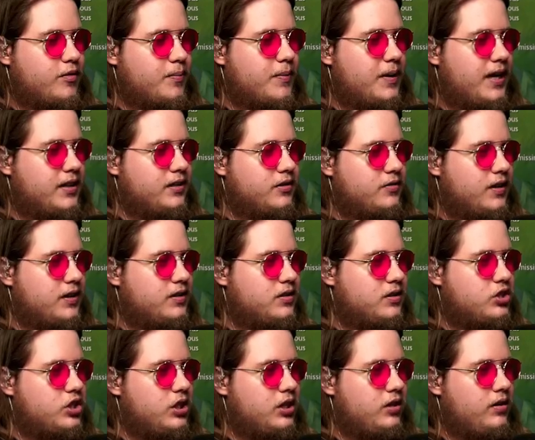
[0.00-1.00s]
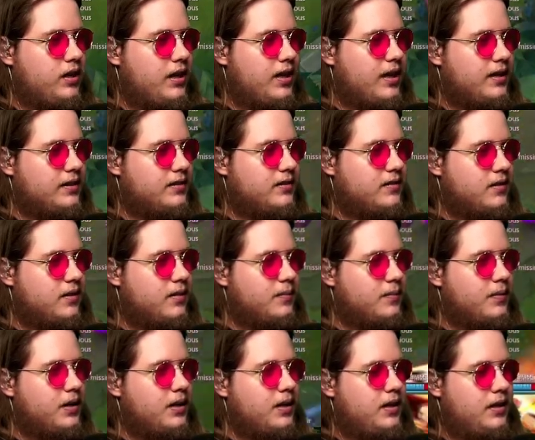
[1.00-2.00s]
man advantage here. And
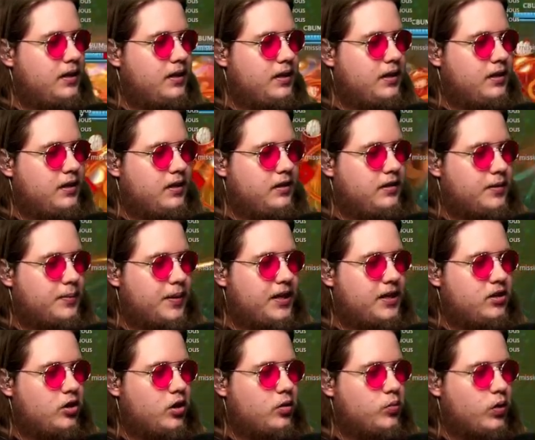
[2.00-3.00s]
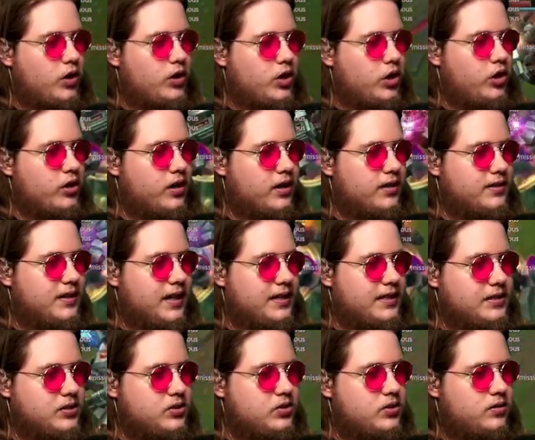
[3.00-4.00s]
depending on what Urgot
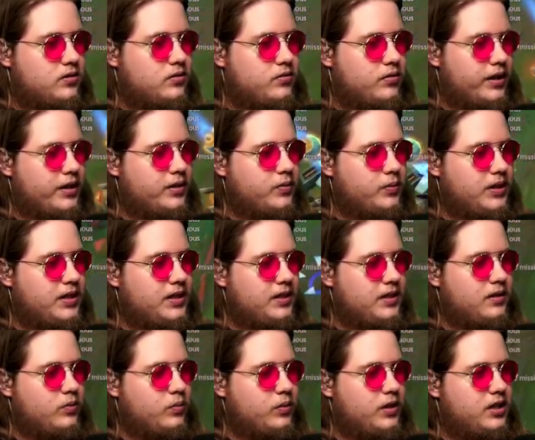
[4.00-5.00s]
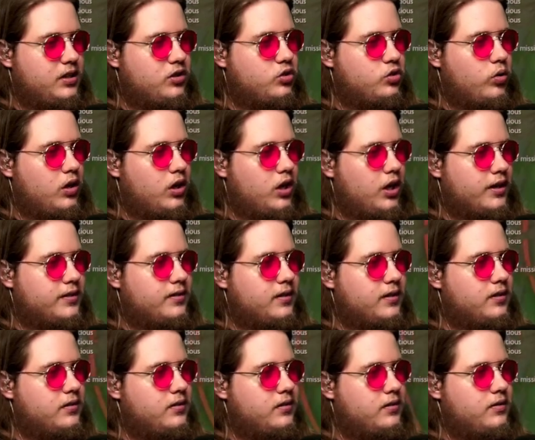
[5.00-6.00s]
does, right, we can do a lot
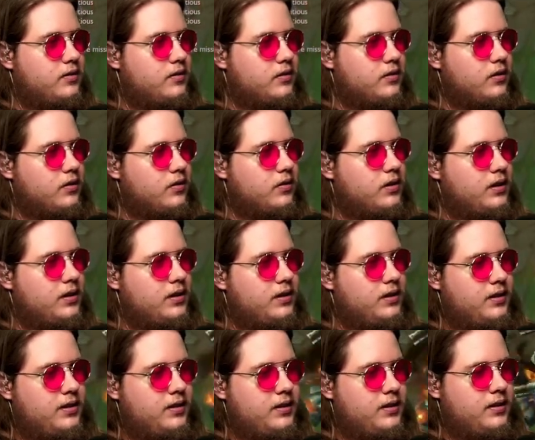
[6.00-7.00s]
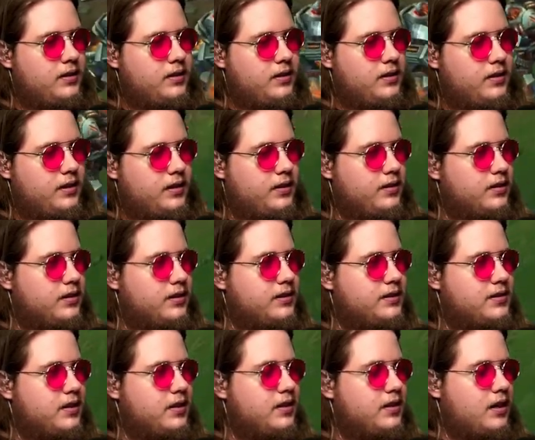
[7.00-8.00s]
here. So here the Lee
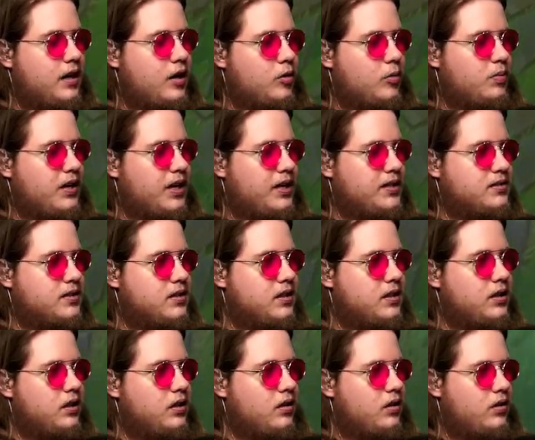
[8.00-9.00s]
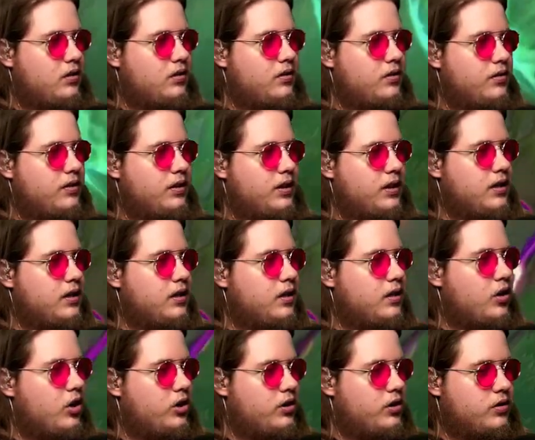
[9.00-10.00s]
Sin outplays the
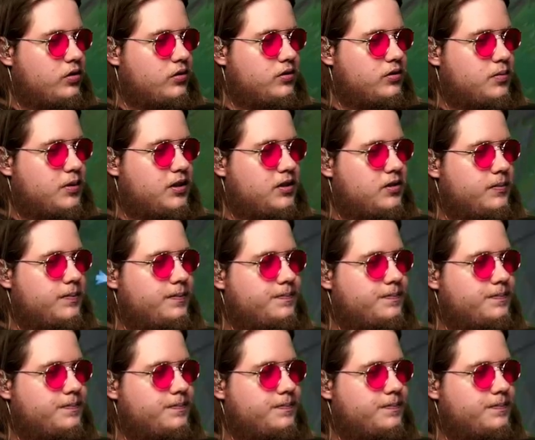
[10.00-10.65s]
Urgot ultimate.